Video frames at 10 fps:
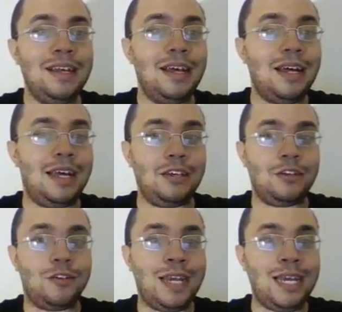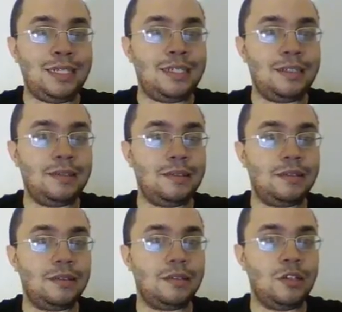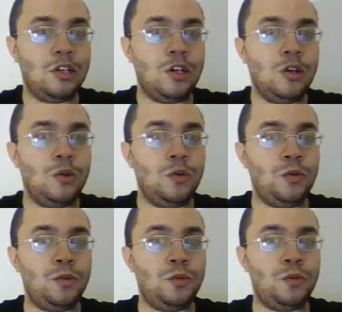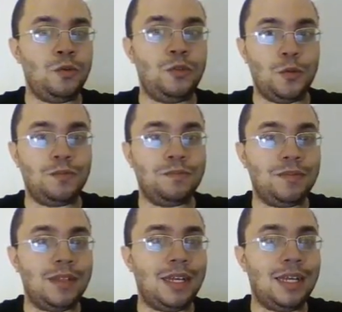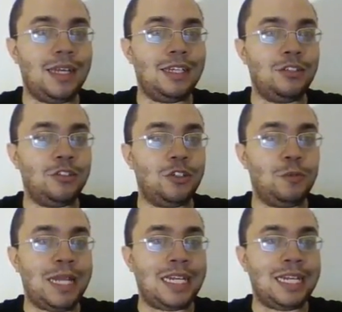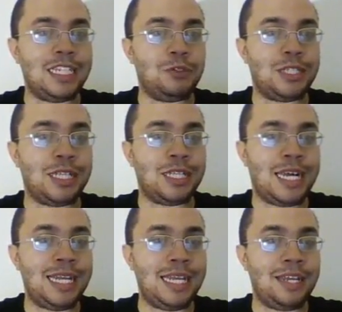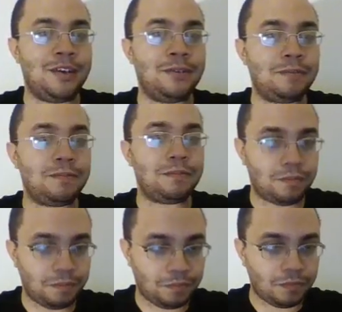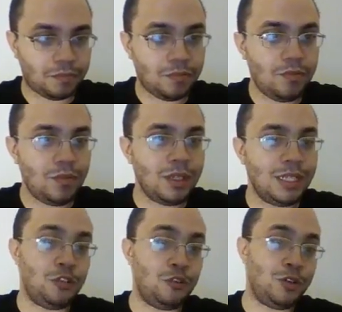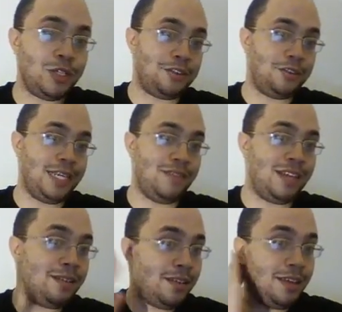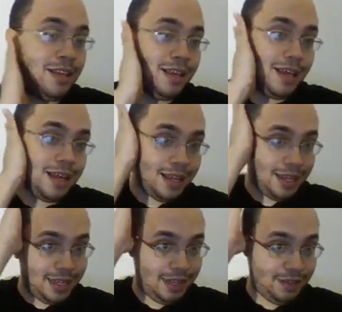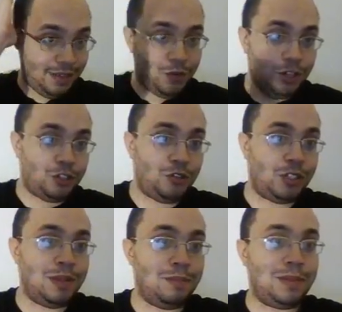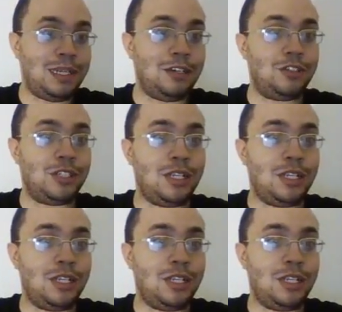Correct. Ooh, no. So black is supposed to hane here. Then you can either leave it if you want to. Some players